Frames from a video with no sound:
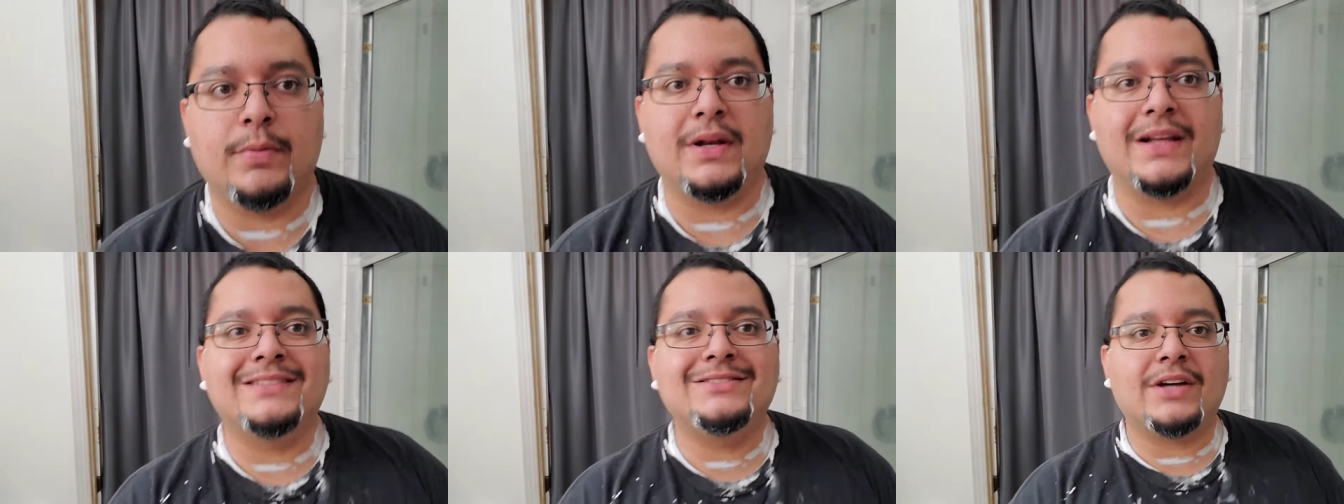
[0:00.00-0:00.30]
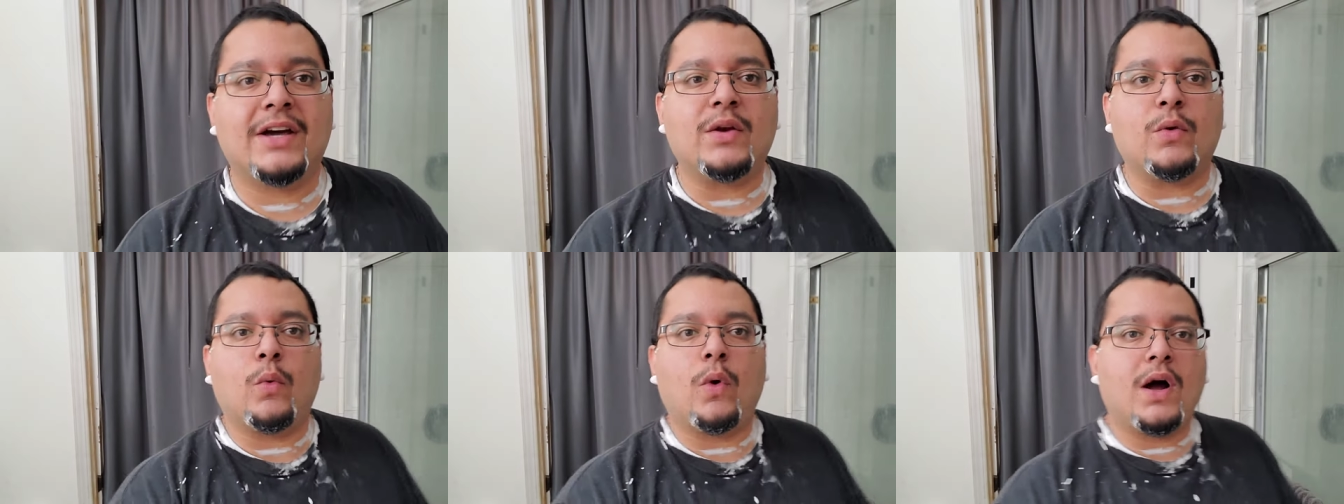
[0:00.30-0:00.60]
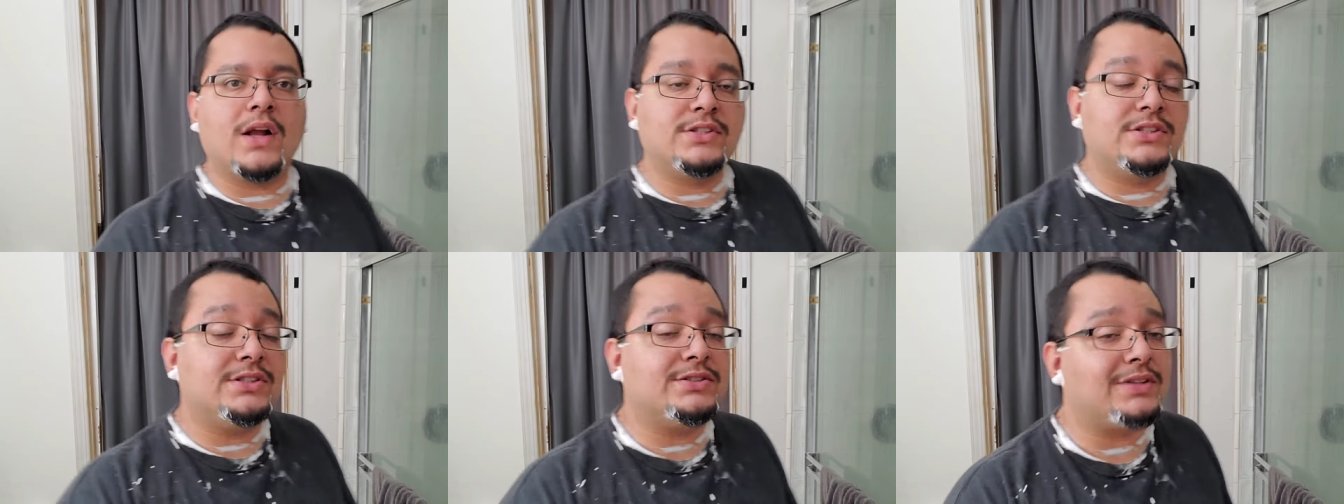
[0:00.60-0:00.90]
but I still had to
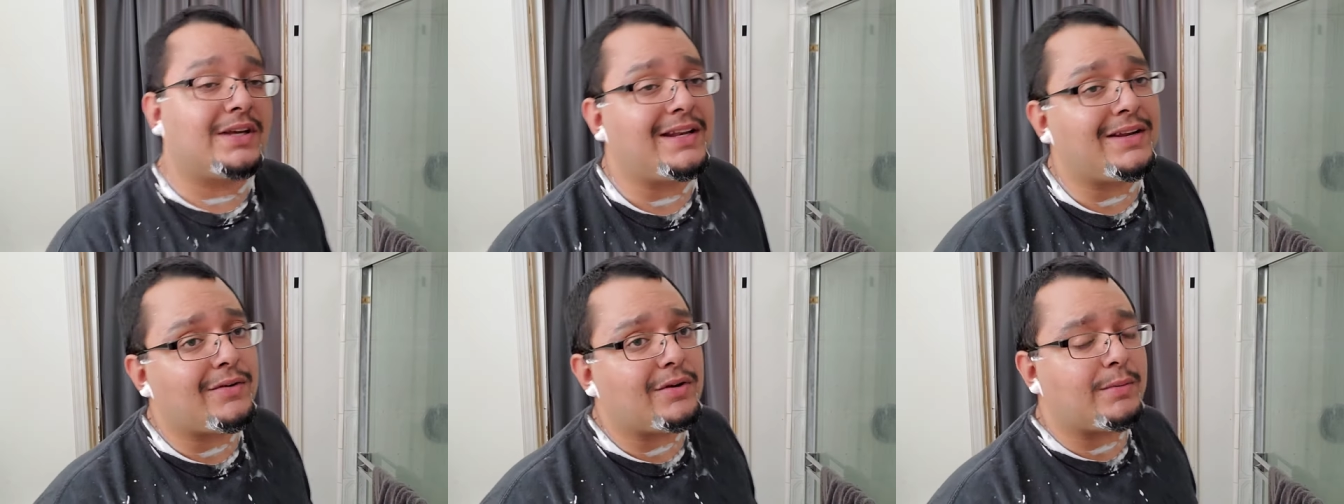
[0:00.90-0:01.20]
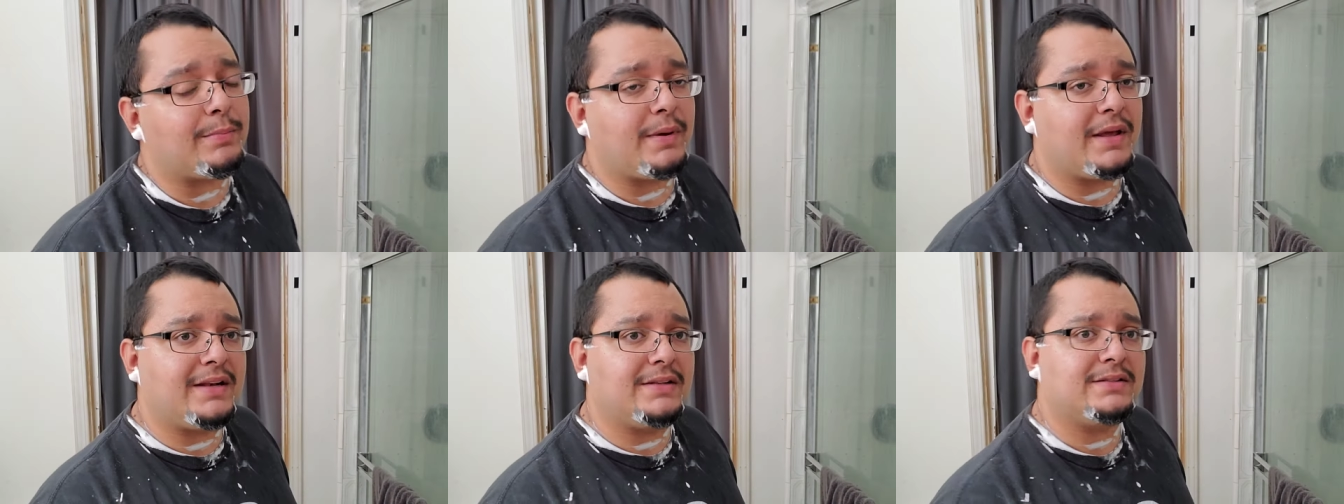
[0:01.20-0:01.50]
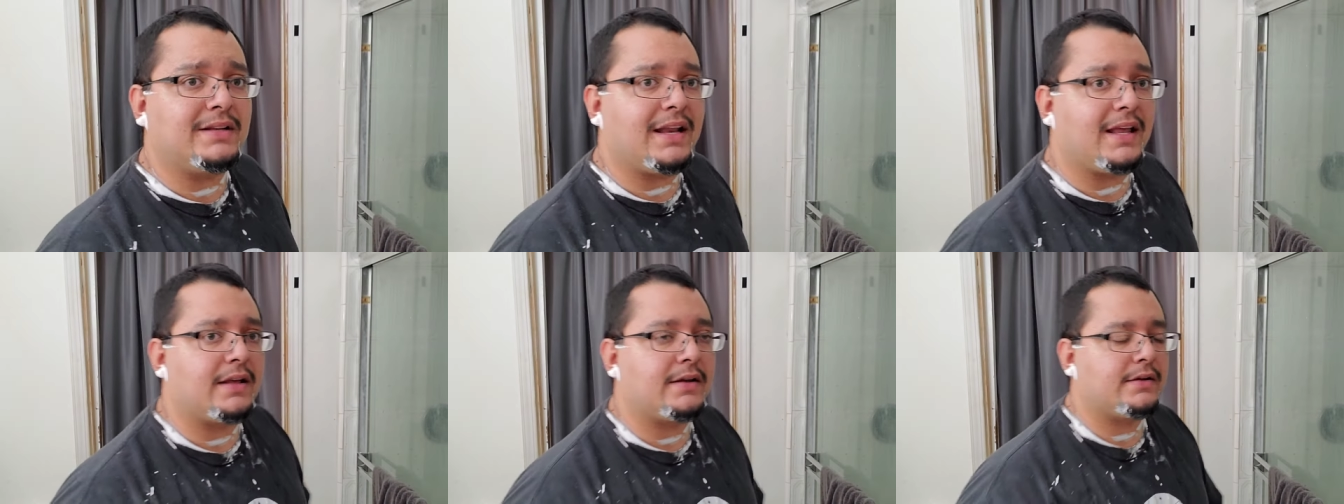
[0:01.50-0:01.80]
watch it. So I didn't go to bed
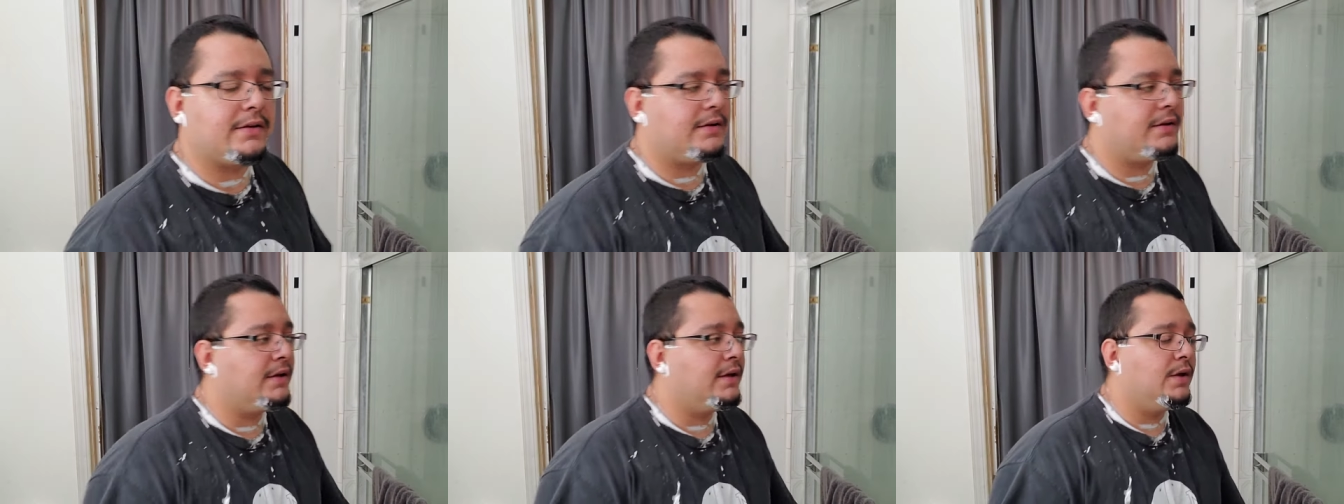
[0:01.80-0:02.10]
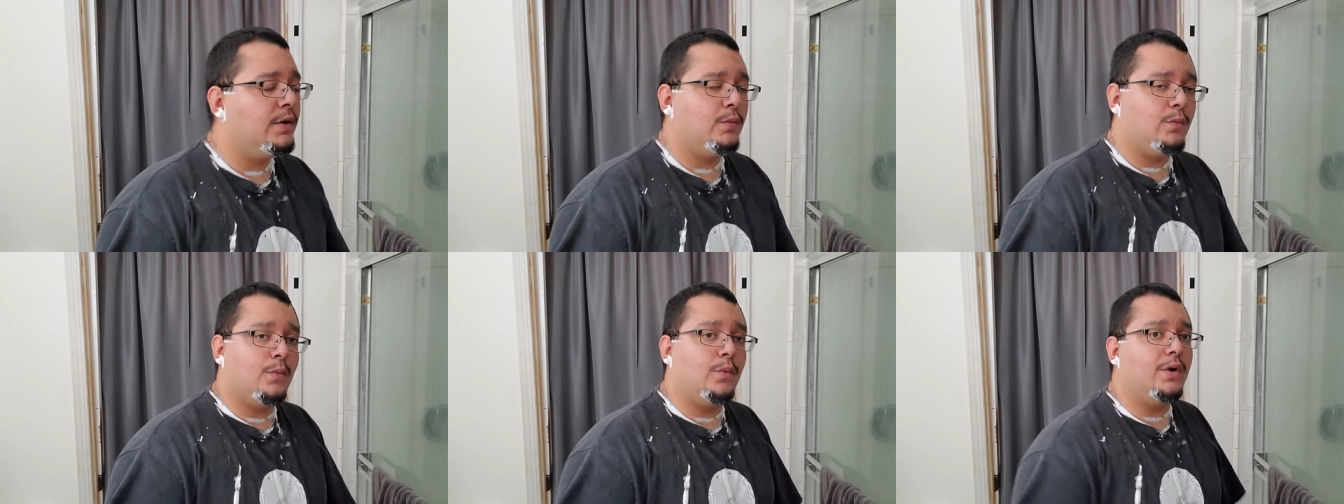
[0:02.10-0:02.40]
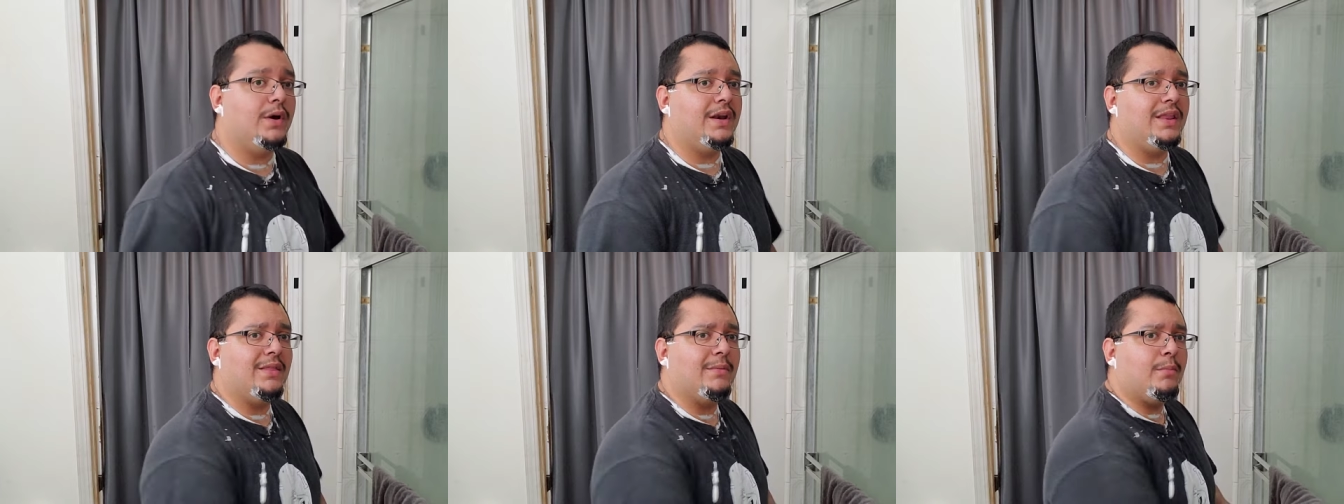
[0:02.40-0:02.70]
until like
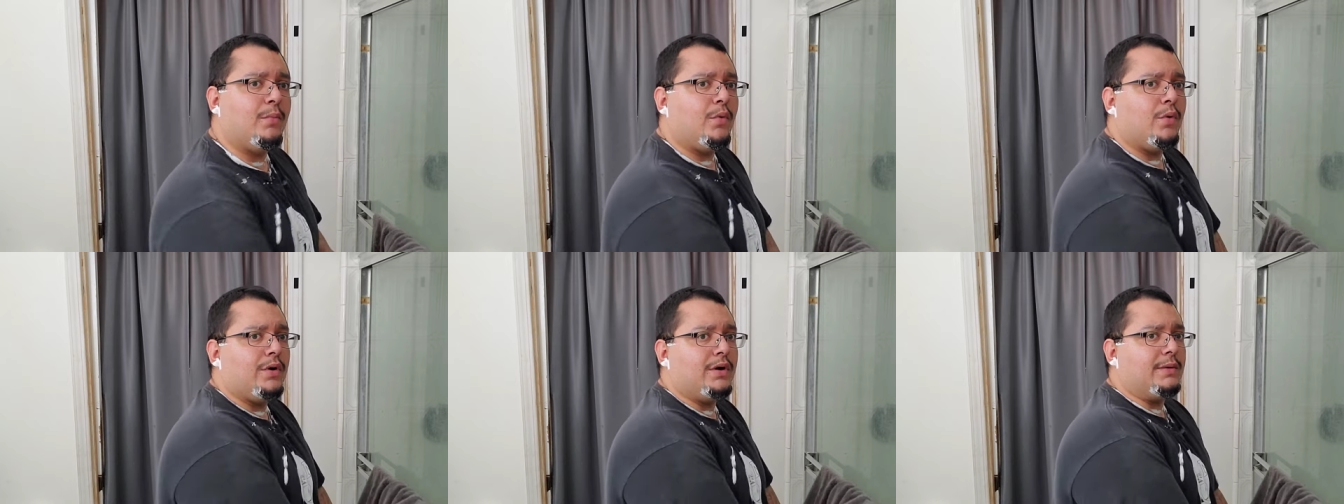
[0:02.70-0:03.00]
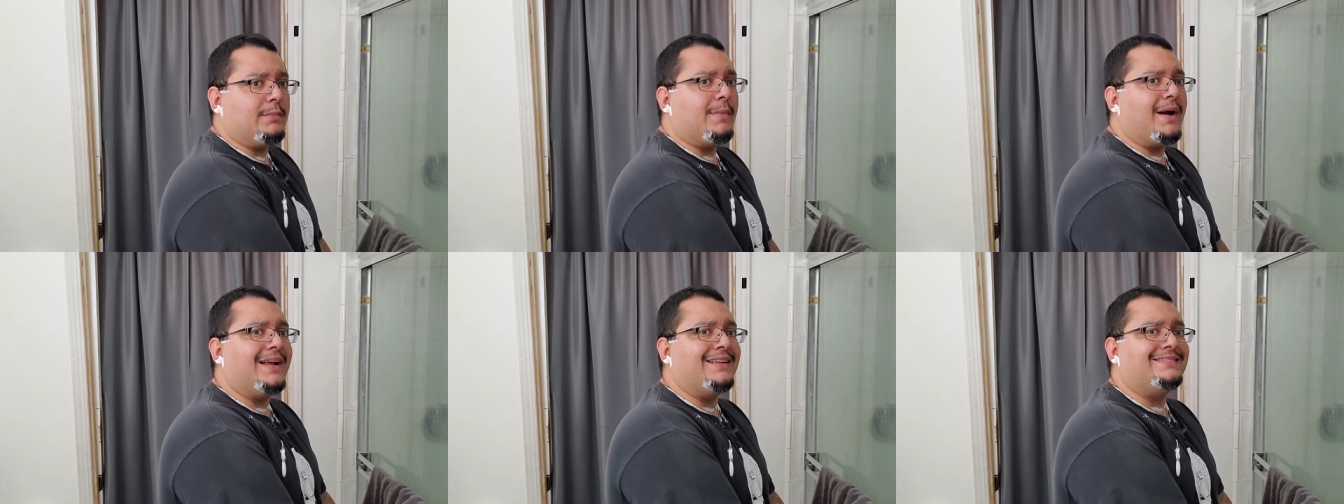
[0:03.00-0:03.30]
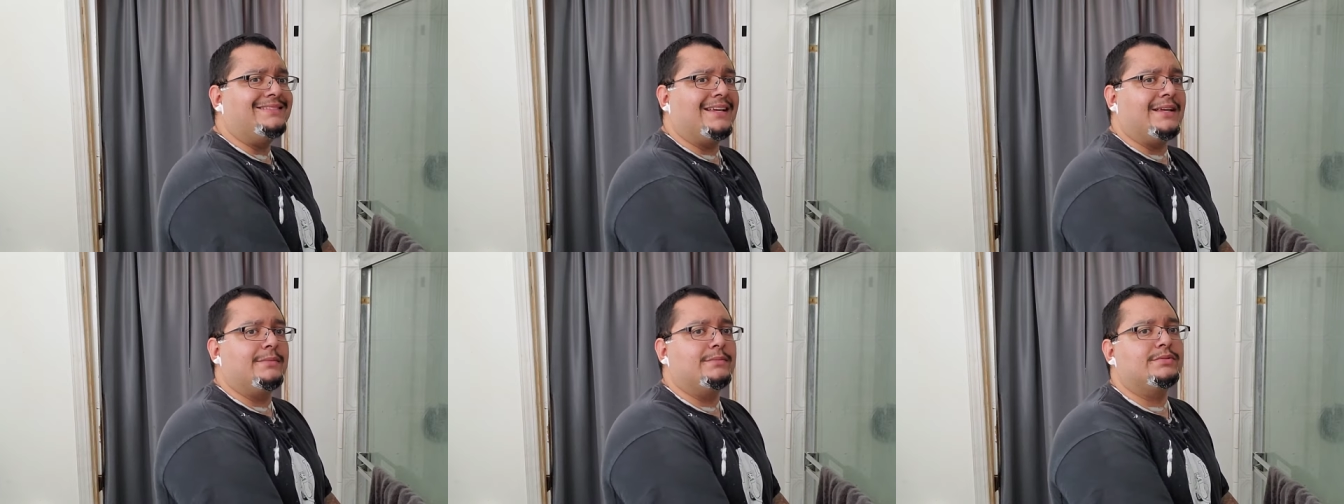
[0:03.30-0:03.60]
1 in the morning my
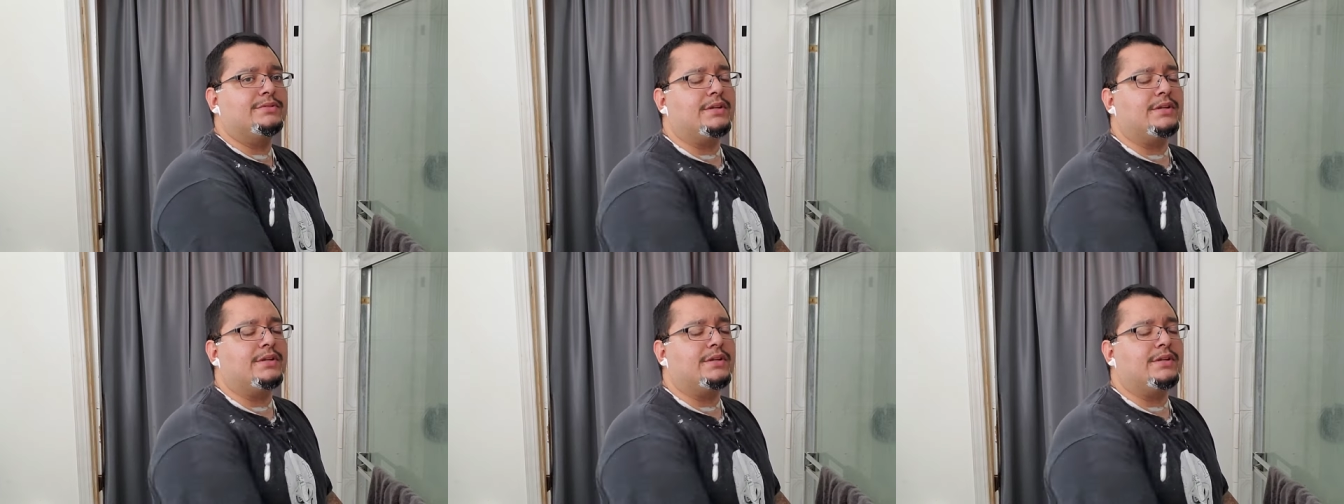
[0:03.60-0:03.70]
time.